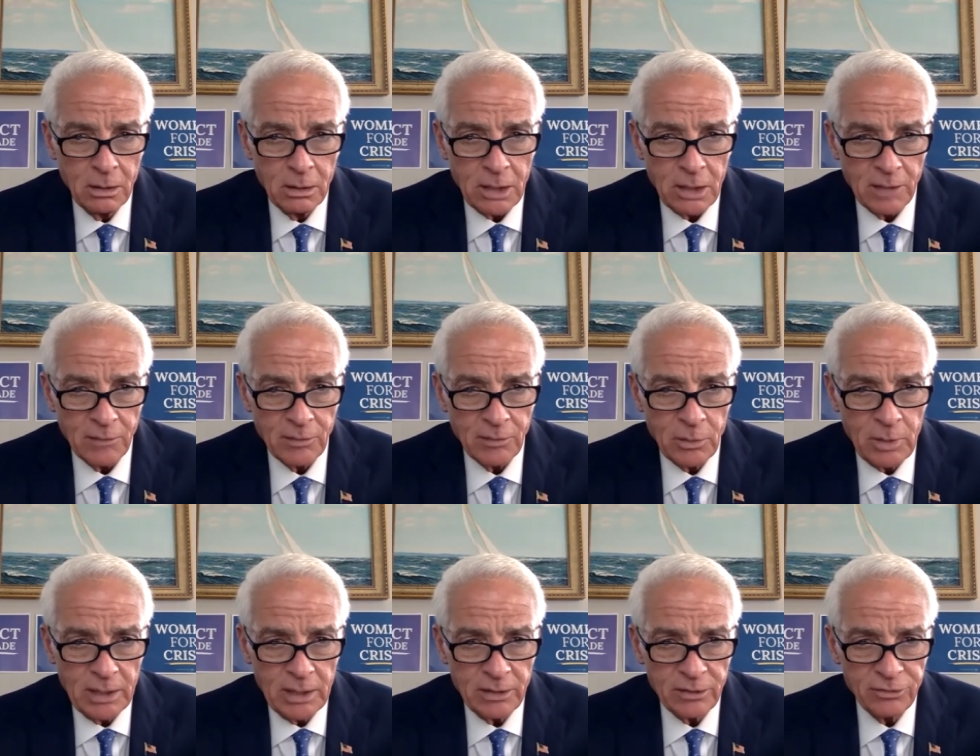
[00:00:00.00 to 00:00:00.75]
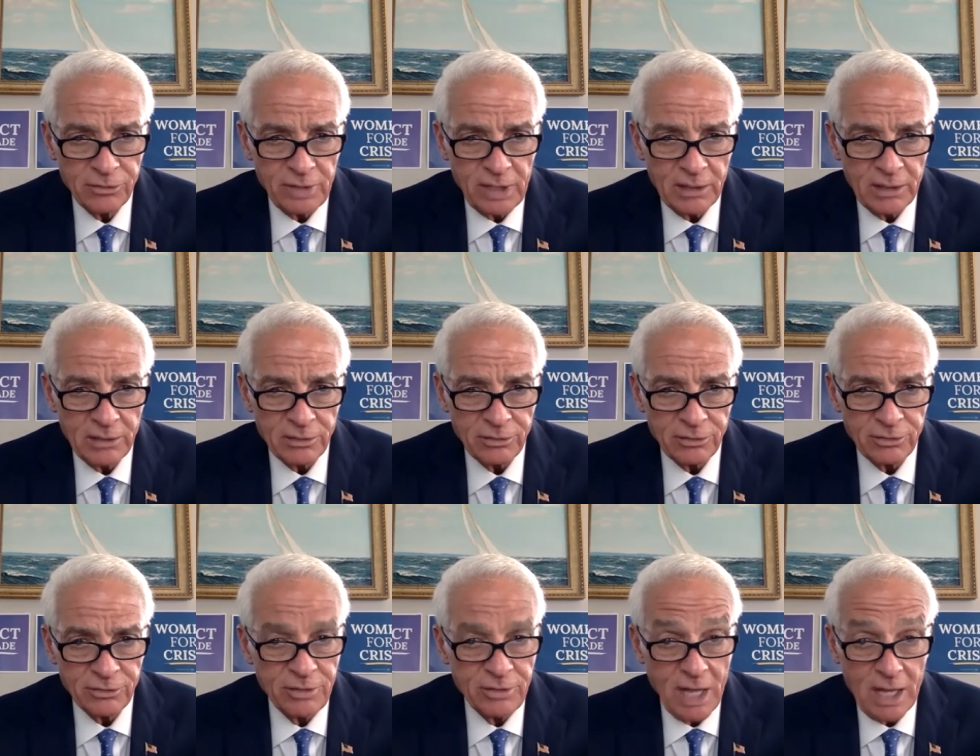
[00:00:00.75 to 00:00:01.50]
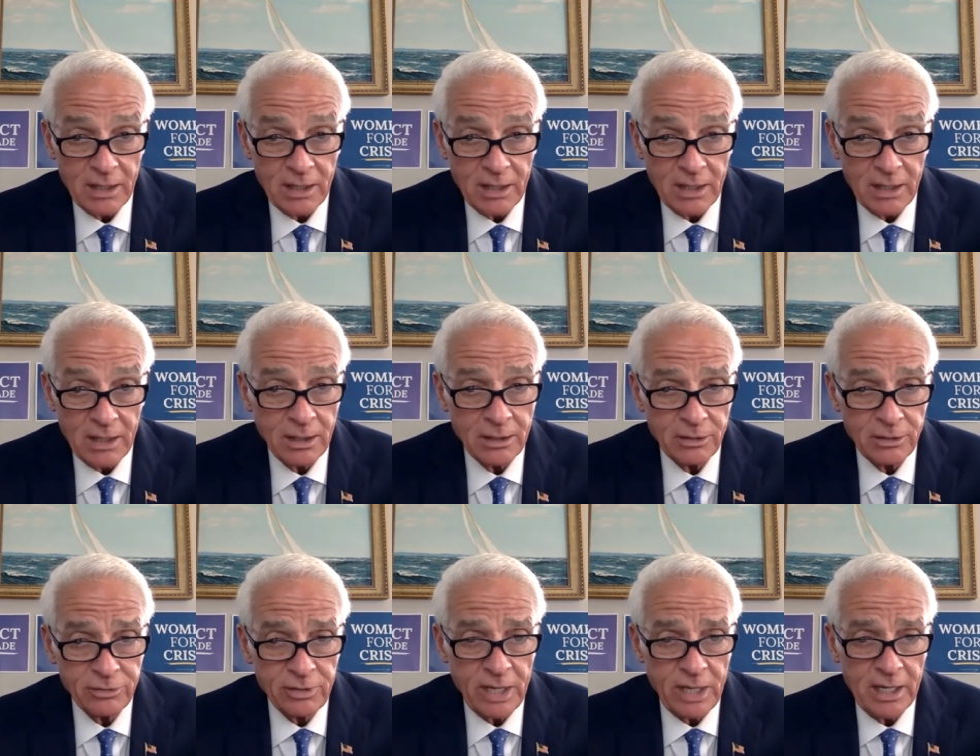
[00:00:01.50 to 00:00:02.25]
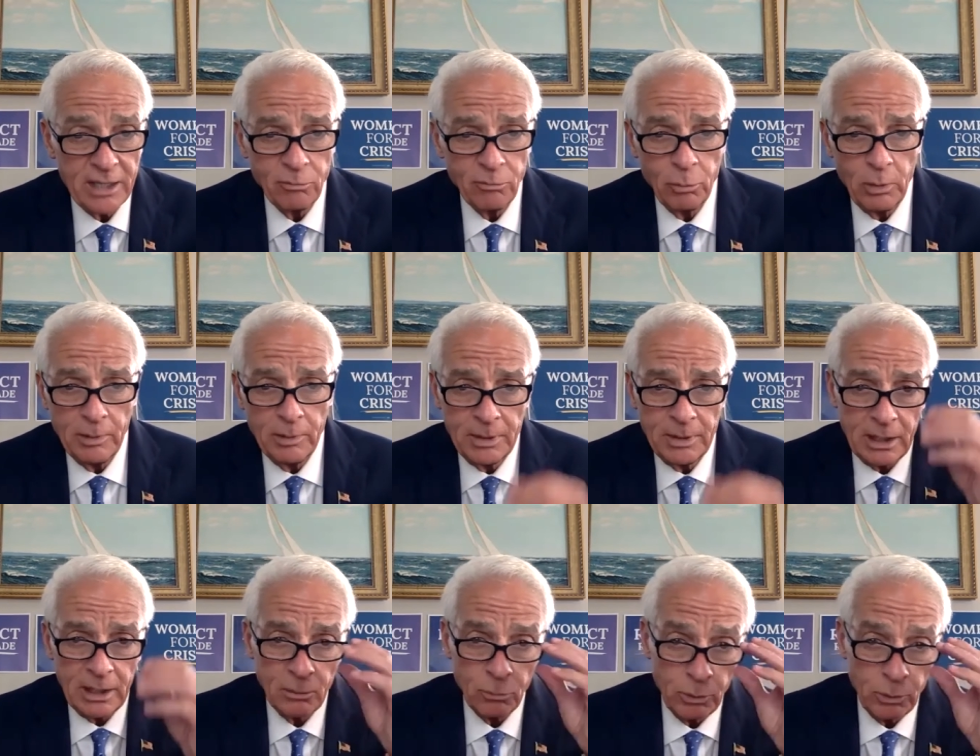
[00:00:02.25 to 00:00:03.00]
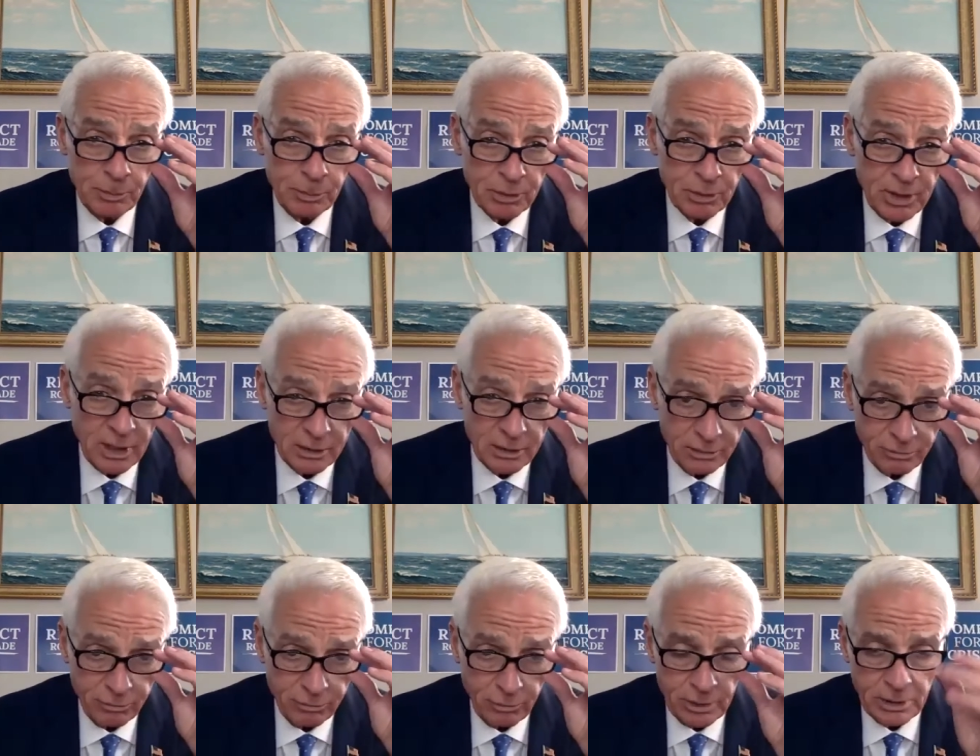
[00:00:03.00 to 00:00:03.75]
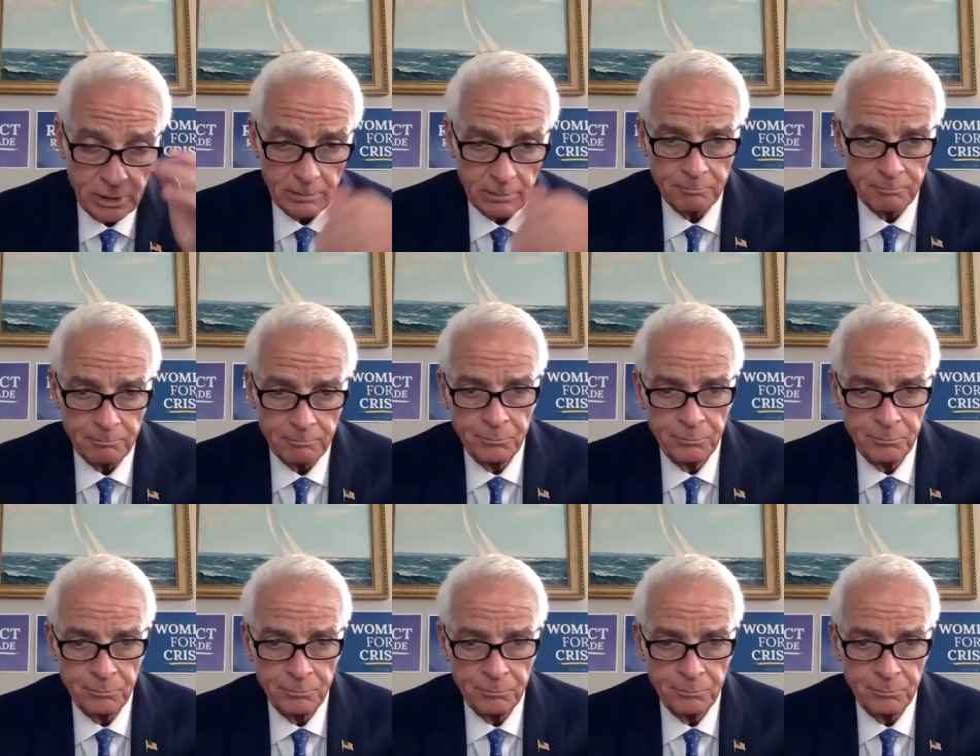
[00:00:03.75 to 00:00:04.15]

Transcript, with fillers: Governor Ron DeSantis is not on the side of women and reproductive freedom.